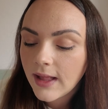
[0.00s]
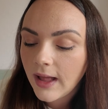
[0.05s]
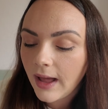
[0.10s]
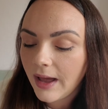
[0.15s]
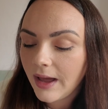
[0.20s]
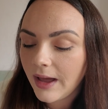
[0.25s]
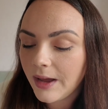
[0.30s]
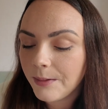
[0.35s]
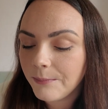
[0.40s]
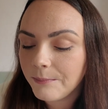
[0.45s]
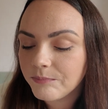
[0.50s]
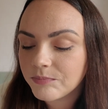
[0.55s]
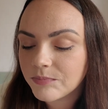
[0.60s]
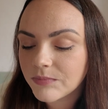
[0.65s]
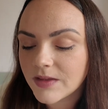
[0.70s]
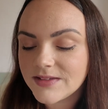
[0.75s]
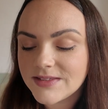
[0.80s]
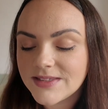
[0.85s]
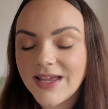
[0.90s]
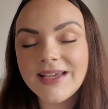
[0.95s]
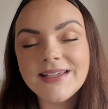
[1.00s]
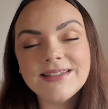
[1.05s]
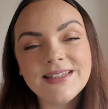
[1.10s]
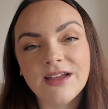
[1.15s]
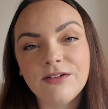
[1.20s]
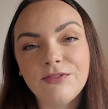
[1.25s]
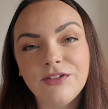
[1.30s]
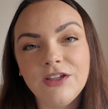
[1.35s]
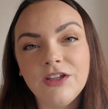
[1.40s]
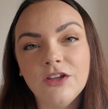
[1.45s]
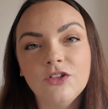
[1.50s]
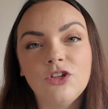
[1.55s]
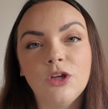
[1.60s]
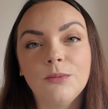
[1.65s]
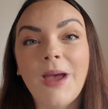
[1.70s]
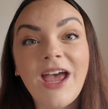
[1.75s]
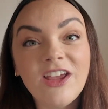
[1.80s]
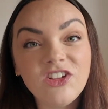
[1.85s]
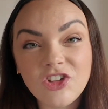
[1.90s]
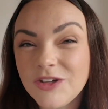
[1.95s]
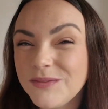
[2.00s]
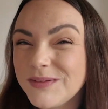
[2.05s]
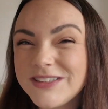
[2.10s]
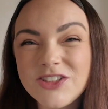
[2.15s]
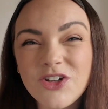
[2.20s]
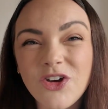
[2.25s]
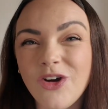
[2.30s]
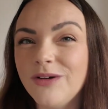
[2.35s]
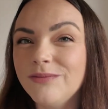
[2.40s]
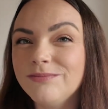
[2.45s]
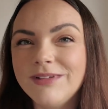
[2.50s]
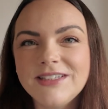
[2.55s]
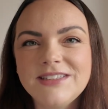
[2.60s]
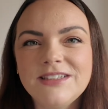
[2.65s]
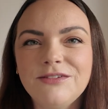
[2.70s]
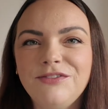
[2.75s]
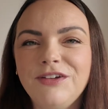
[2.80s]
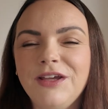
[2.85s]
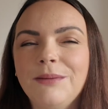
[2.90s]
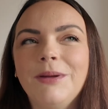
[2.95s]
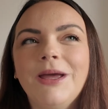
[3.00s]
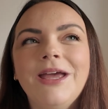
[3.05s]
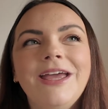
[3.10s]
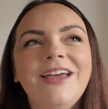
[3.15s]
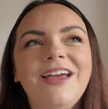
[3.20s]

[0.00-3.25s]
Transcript: So that's that for YouTube. Actually, no, it's not. That's a fib.